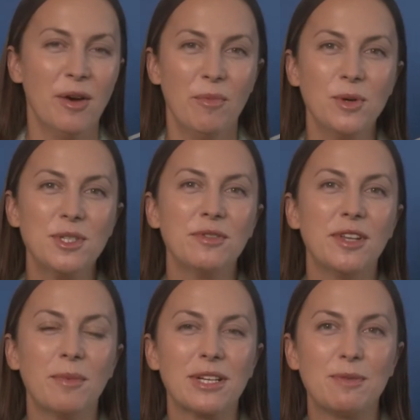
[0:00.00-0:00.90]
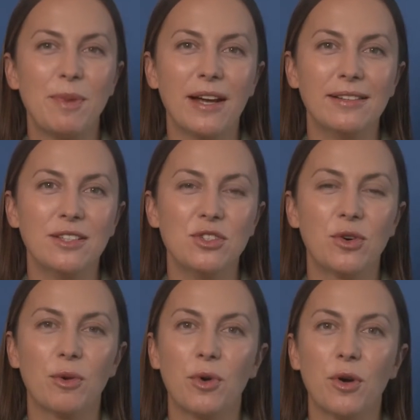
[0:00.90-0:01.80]
Most of them expect that
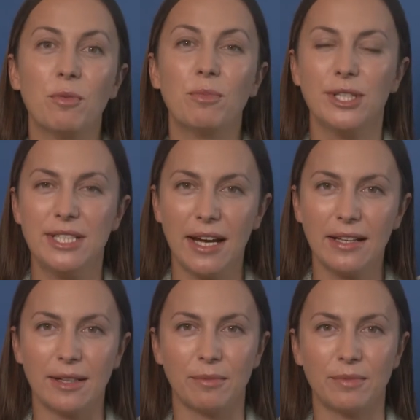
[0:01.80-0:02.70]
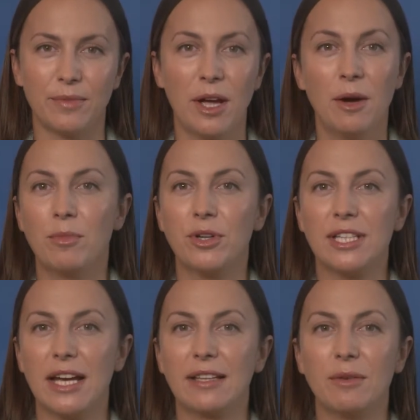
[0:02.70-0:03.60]
Europe will protect them,
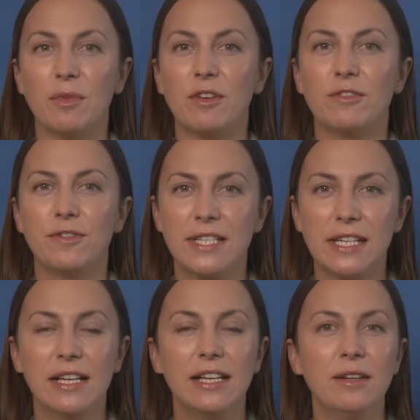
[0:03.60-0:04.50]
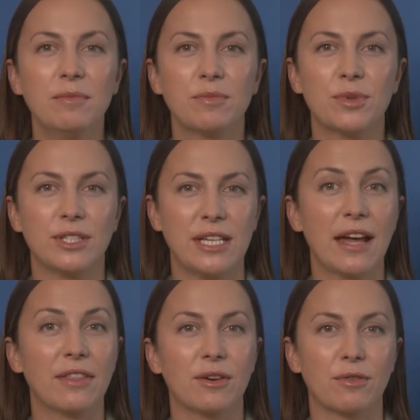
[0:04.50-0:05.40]
protect them physically,
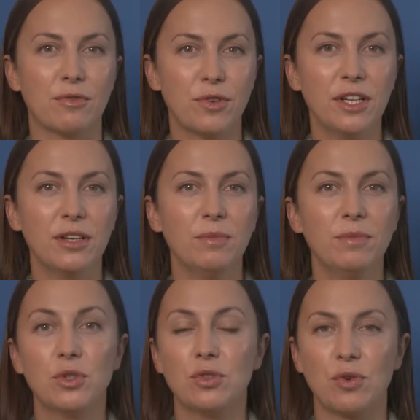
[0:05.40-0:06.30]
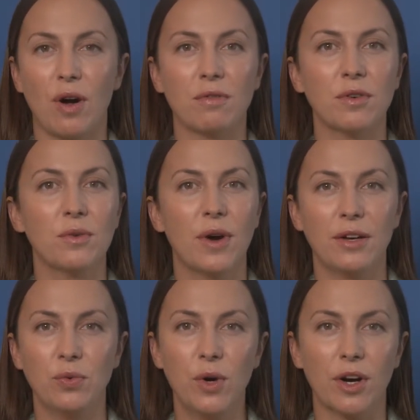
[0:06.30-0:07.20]
protect their freedom to travel
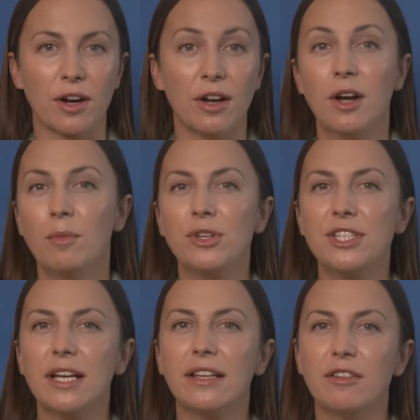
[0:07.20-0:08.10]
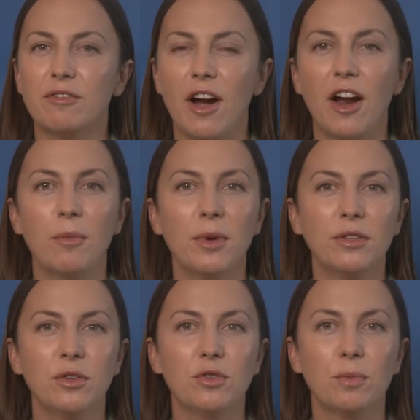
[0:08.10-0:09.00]
and work, protect the
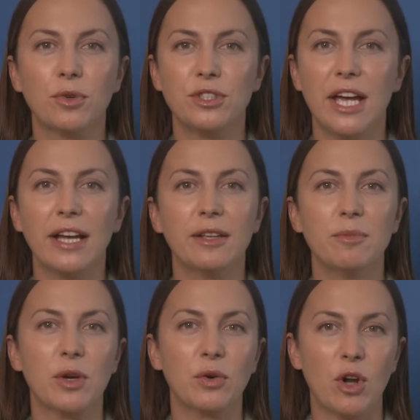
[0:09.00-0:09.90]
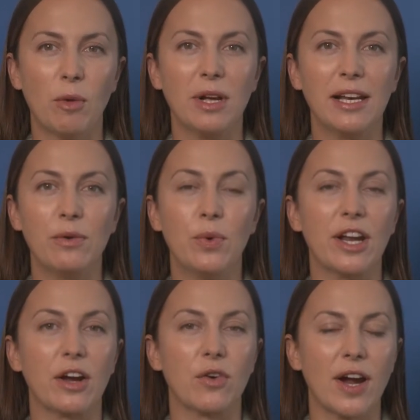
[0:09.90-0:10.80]
environment and to protect them economically when
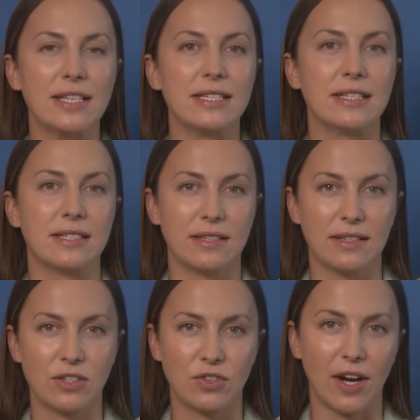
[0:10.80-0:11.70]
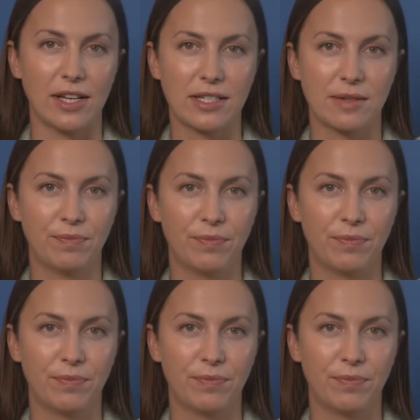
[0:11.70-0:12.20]
a crisis strikes.